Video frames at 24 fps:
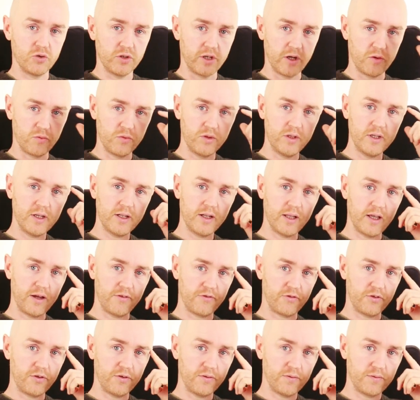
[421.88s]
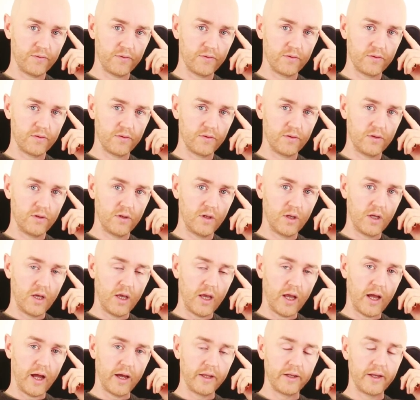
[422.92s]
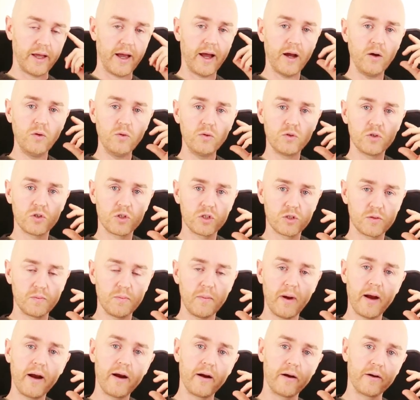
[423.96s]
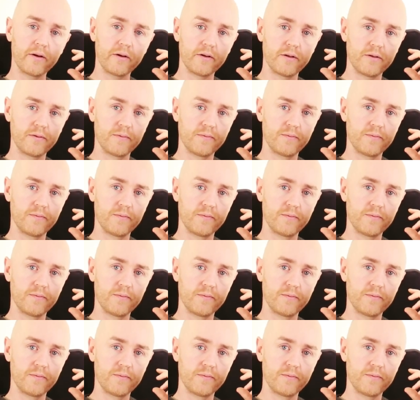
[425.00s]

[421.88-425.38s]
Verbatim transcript: you to get really clever and outsmart